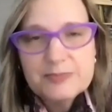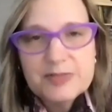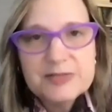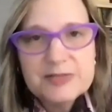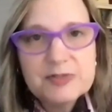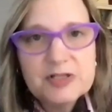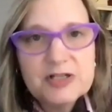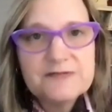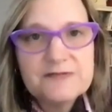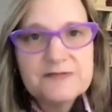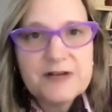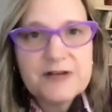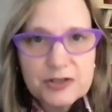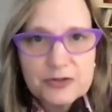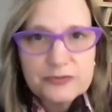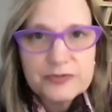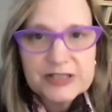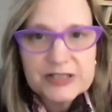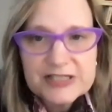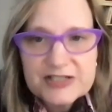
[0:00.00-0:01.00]
people of
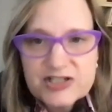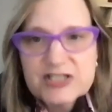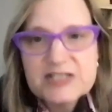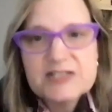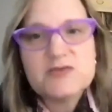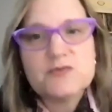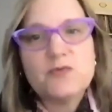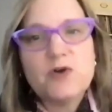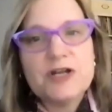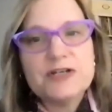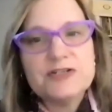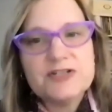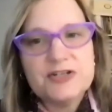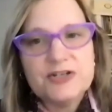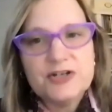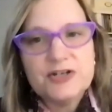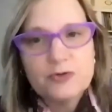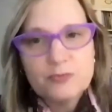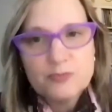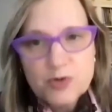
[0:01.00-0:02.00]
other religions want to
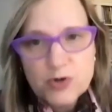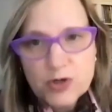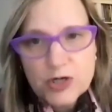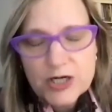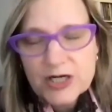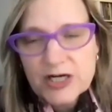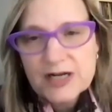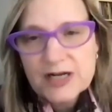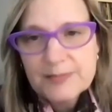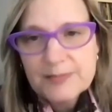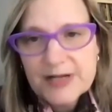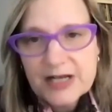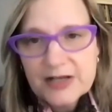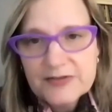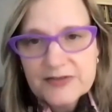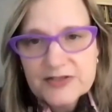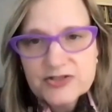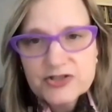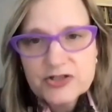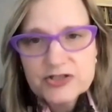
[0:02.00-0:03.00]
know more
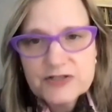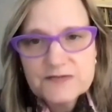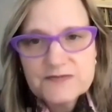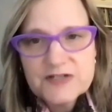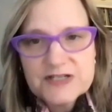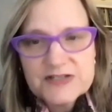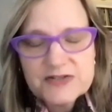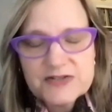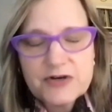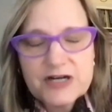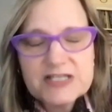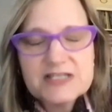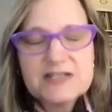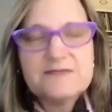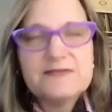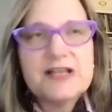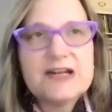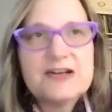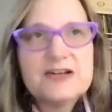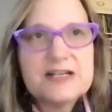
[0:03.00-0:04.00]
about the Church of Jesus Christ
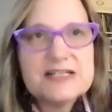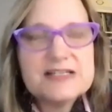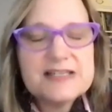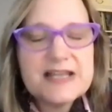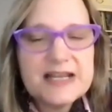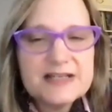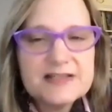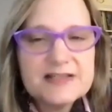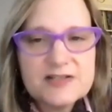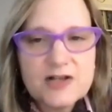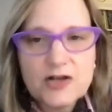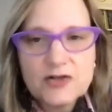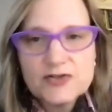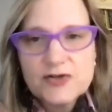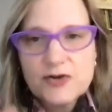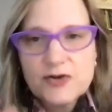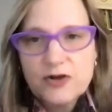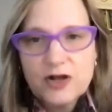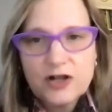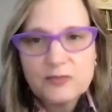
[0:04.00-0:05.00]
of Latter-day Saints,
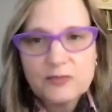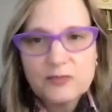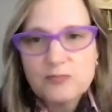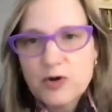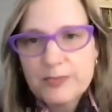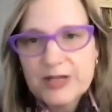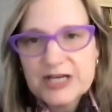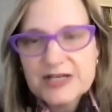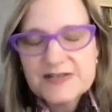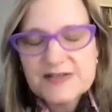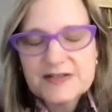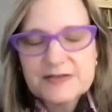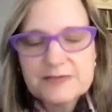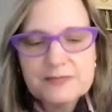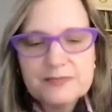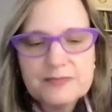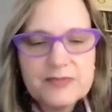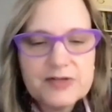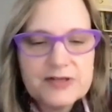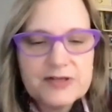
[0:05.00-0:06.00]
also called
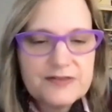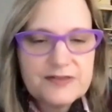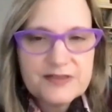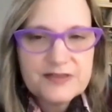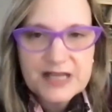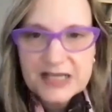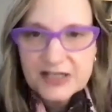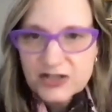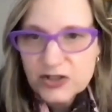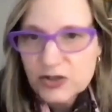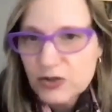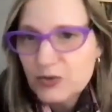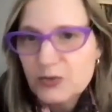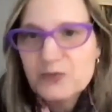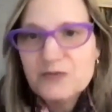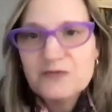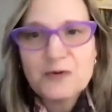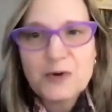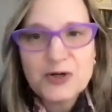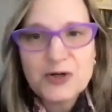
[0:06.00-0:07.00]
Mormonism. Thank
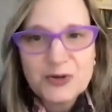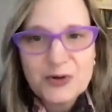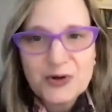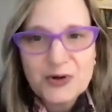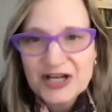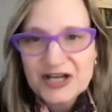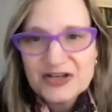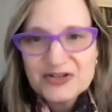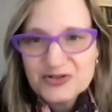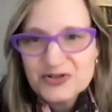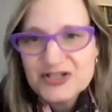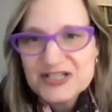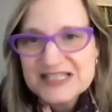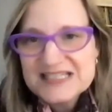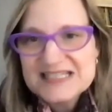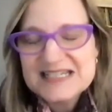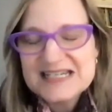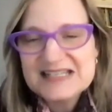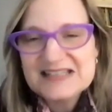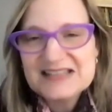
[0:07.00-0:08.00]
you for your
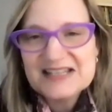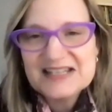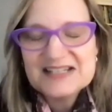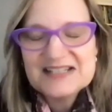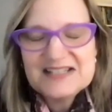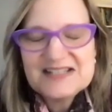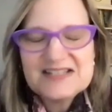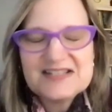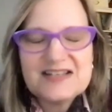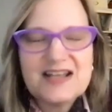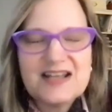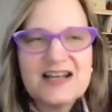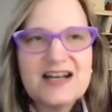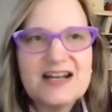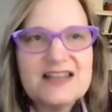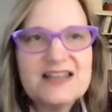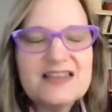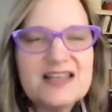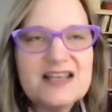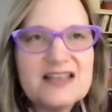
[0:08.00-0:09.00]
interest in this. And
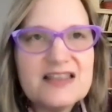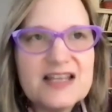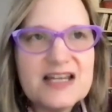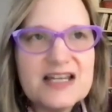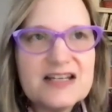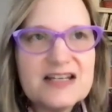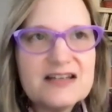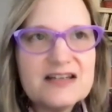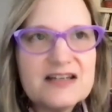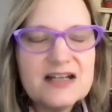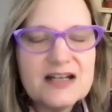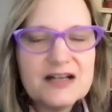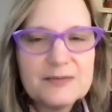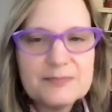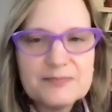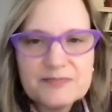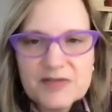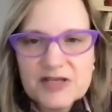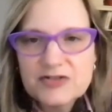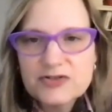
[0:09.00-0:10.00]
I think that
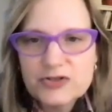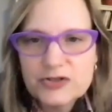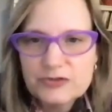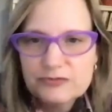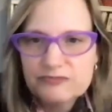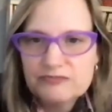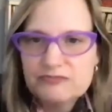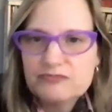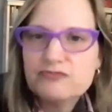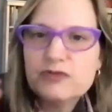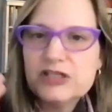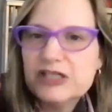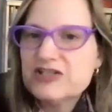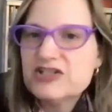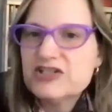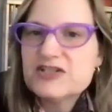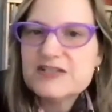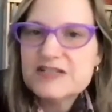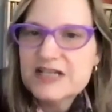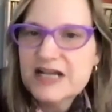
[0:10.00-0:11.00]

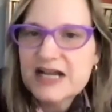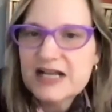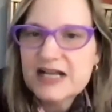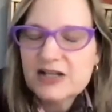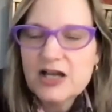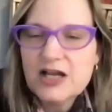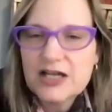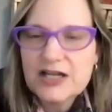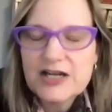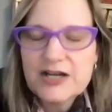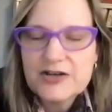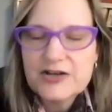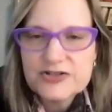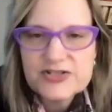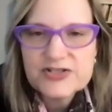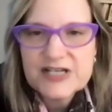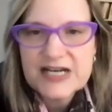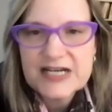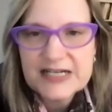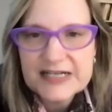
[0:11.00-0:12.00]
interreligious dialogue and
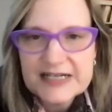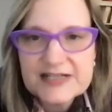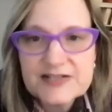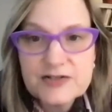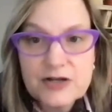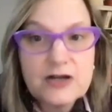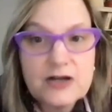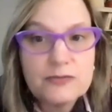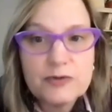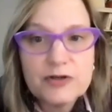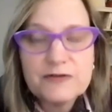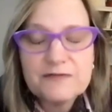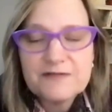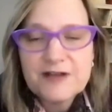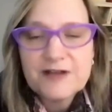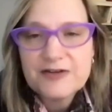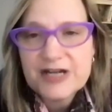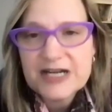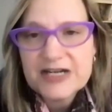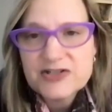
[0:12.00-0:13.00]
understanding is a real
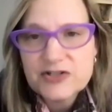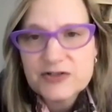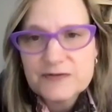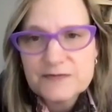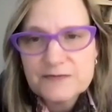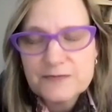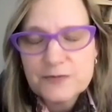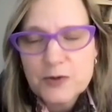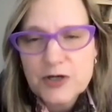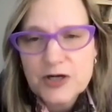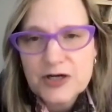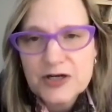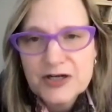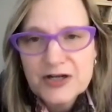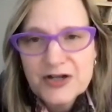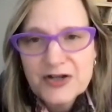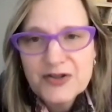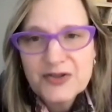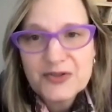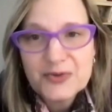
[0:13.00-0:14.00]
foundation for
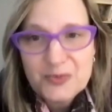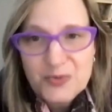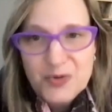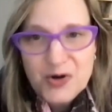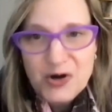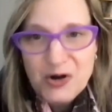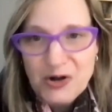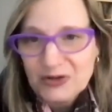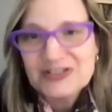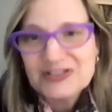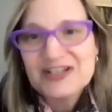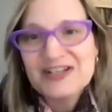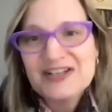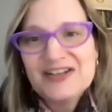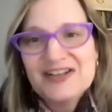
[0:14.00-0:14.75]
the world.